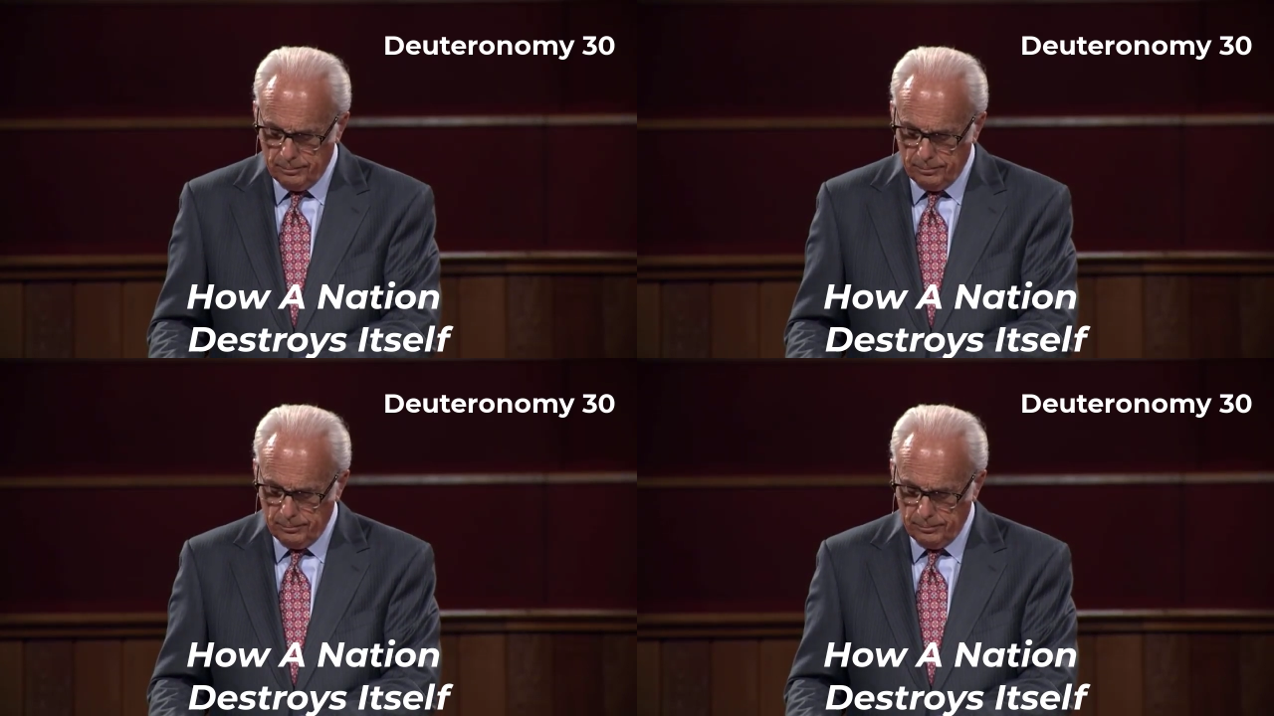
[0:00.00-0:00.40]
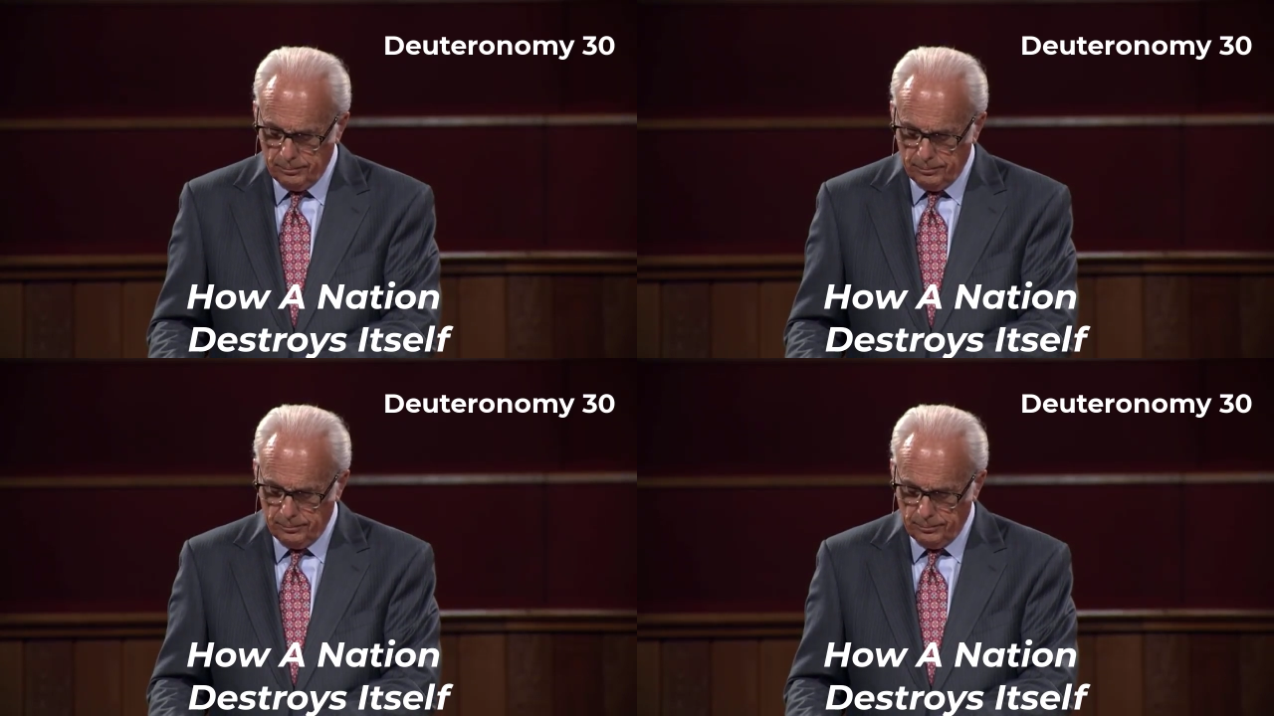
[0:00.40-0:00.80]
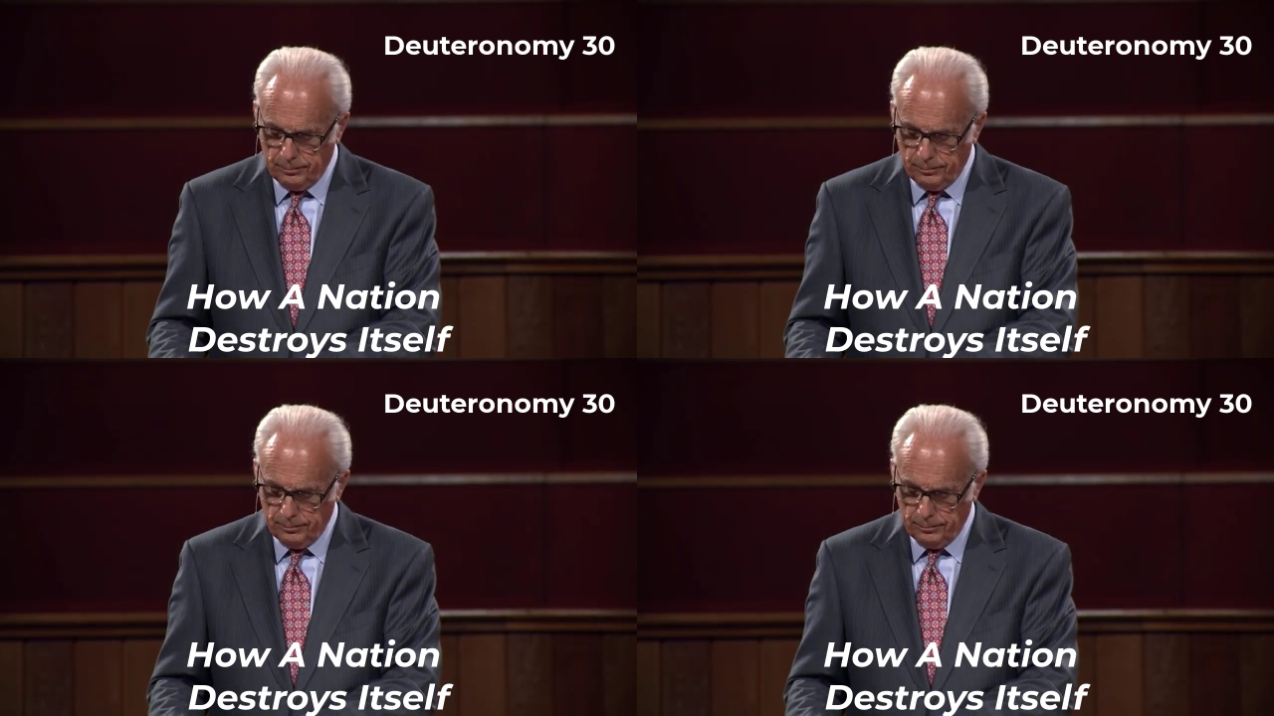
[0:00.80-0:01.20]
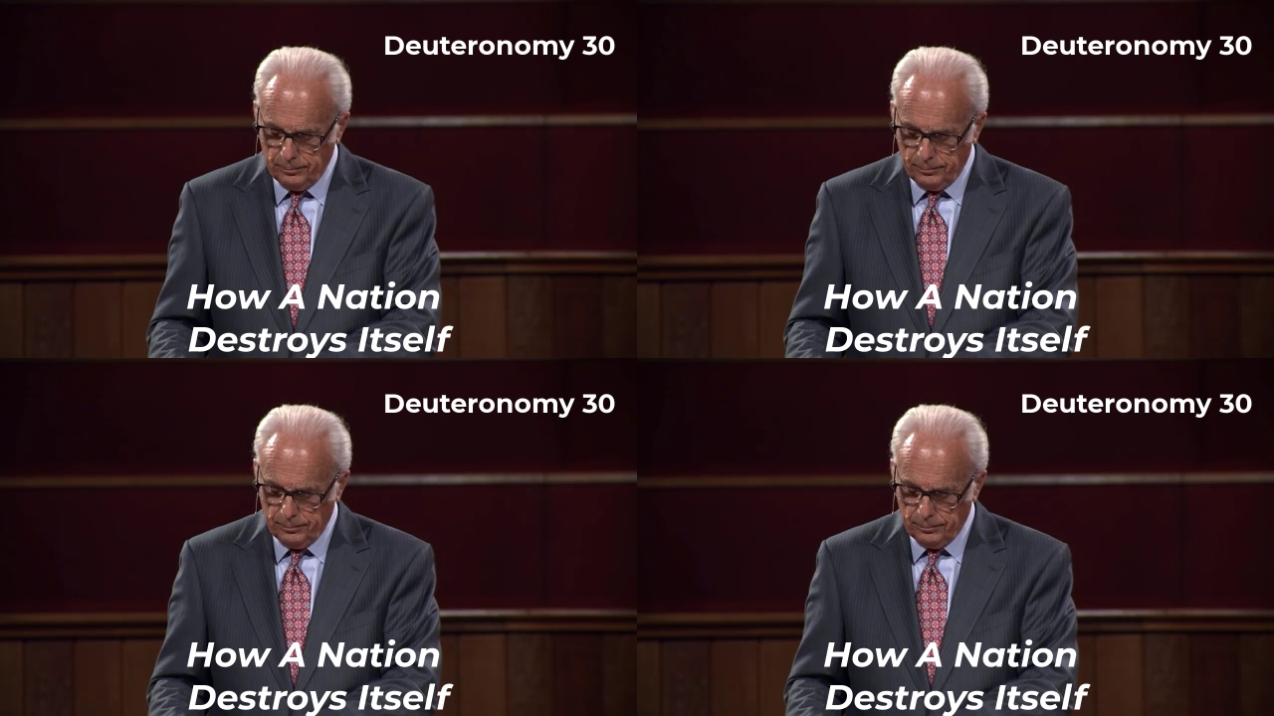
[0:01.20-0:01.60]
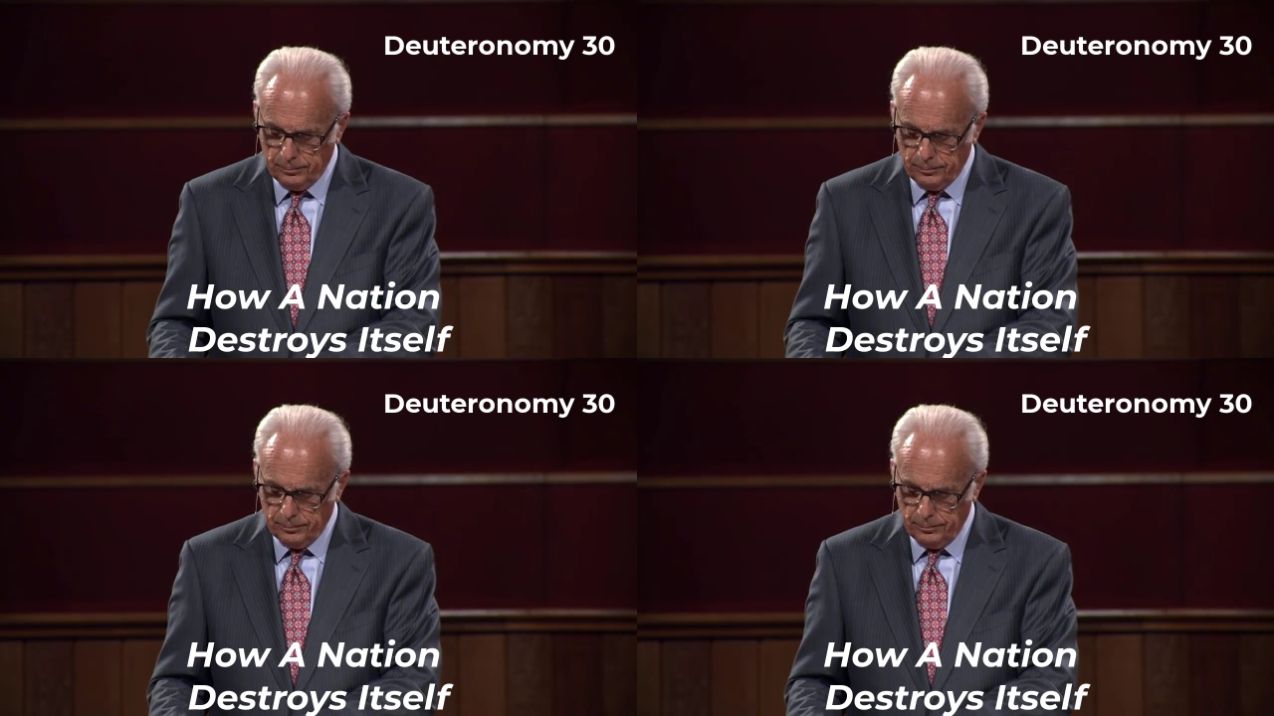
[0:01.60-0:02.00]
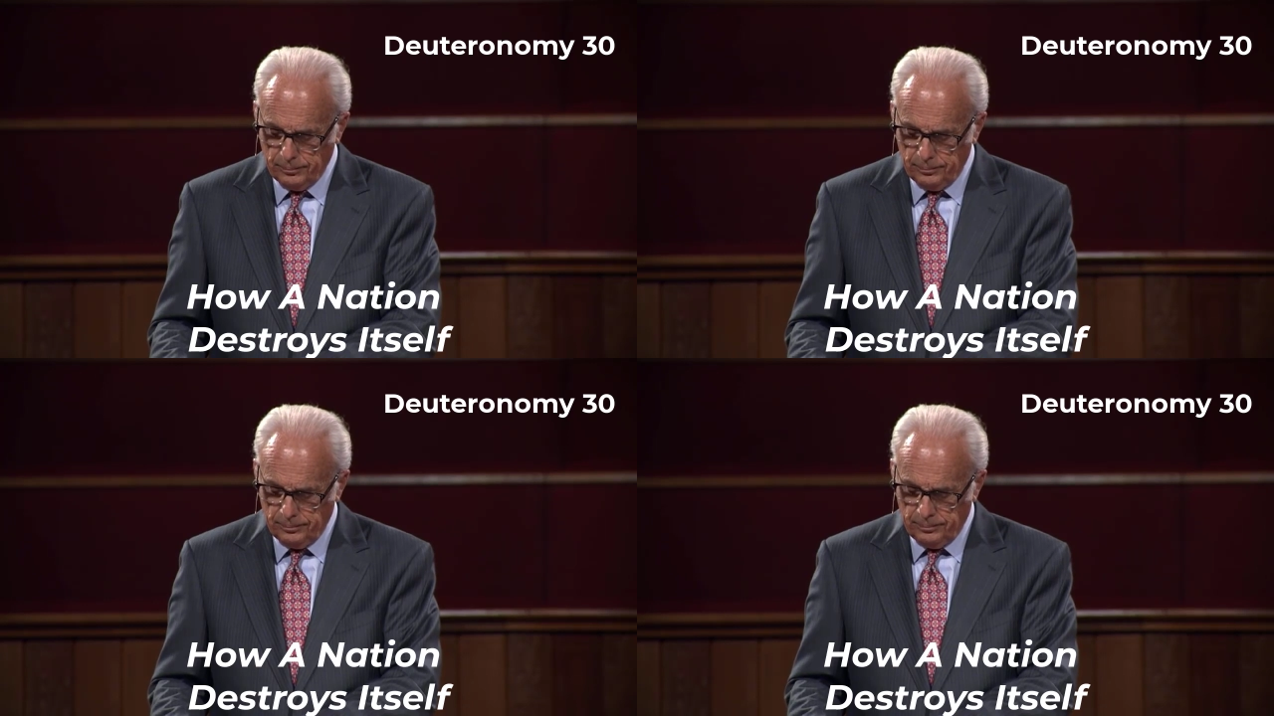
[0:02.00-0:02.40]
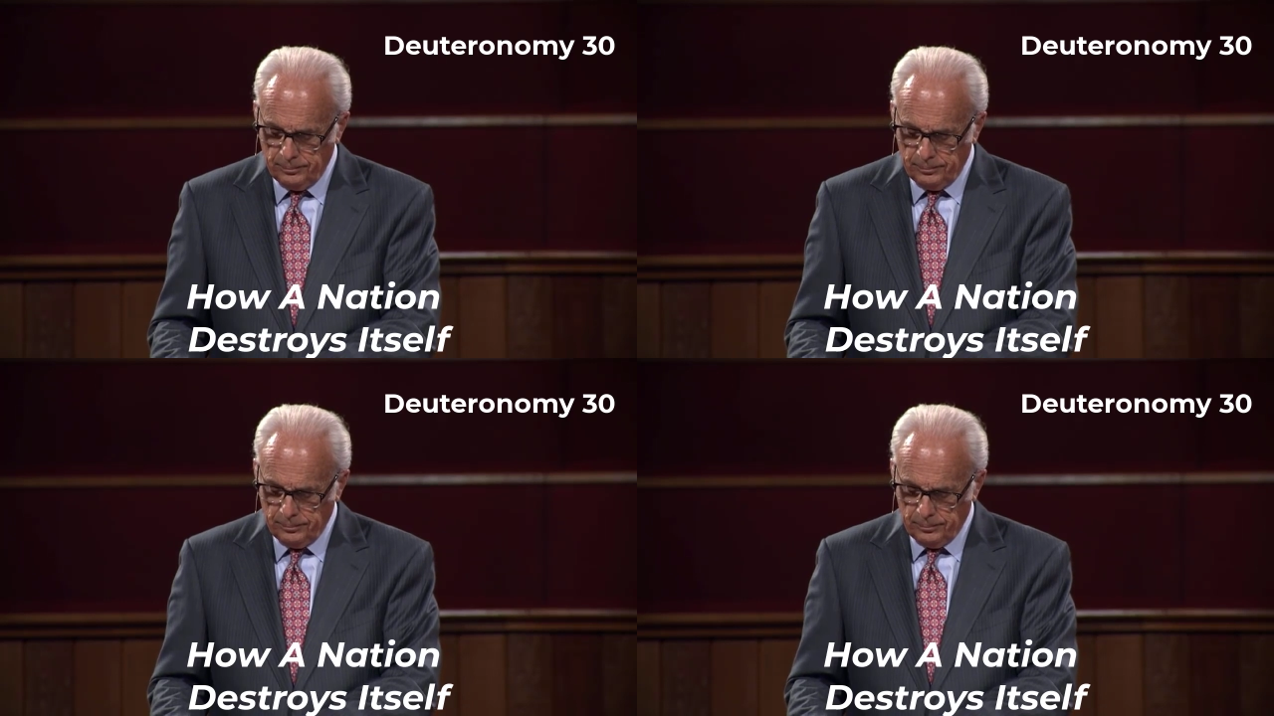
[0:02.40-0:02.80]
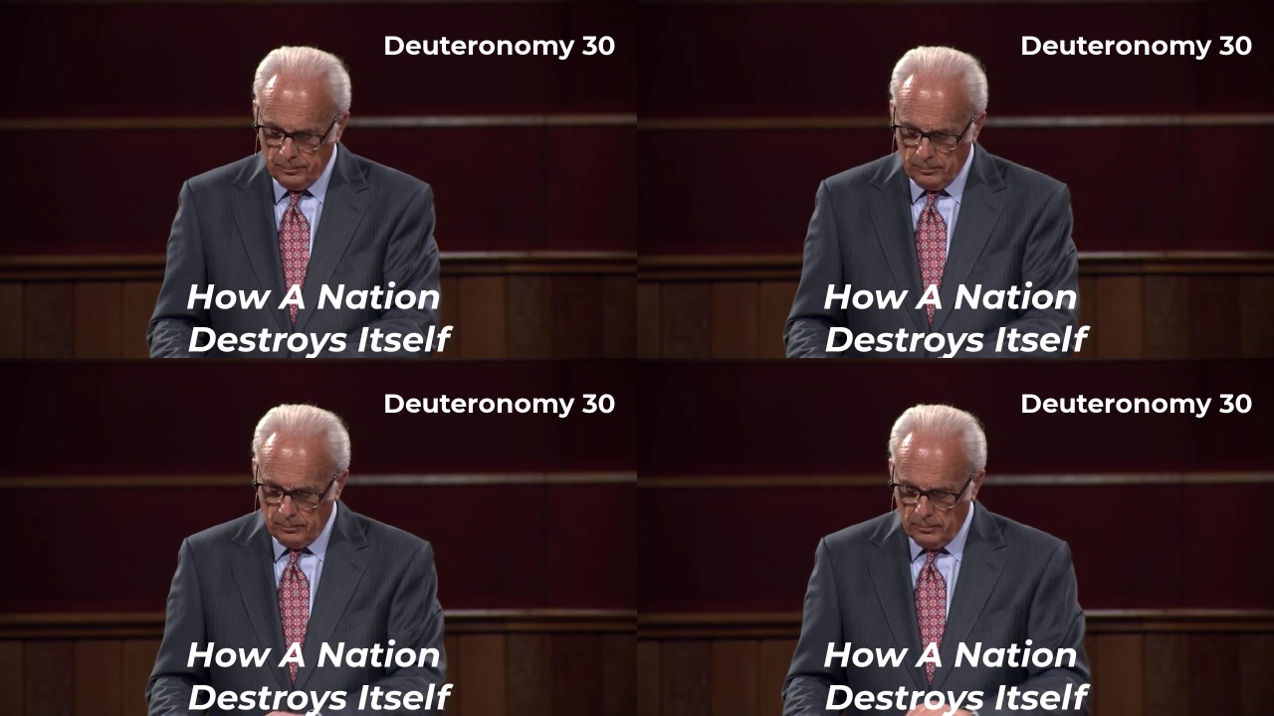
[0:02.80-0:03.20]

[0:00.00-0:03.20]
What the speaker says: [no speech]